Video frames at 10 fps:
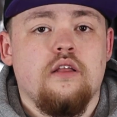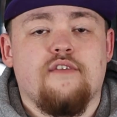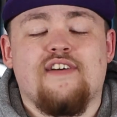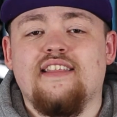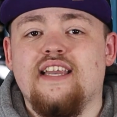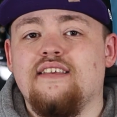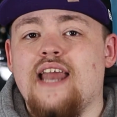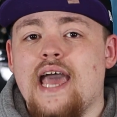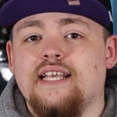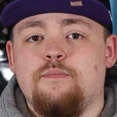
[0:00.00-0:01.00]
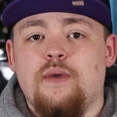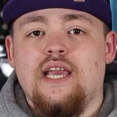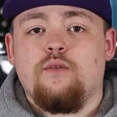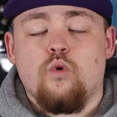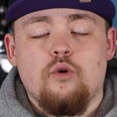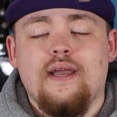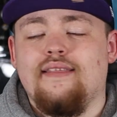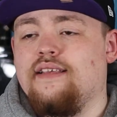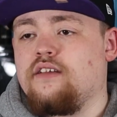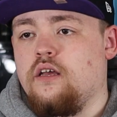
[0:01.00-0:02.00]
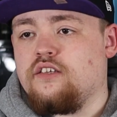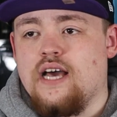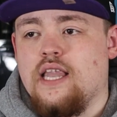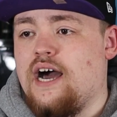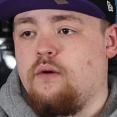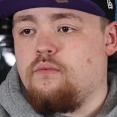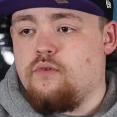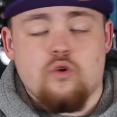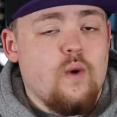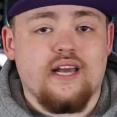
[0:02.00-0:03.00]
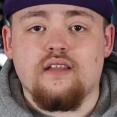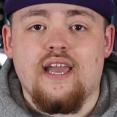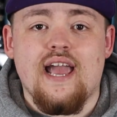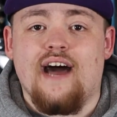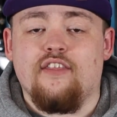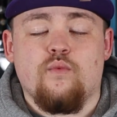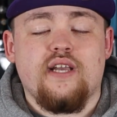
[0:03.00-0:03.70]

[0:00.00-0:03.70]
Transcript: The fact that it's an S B will mean that it's going to sell out quickly and the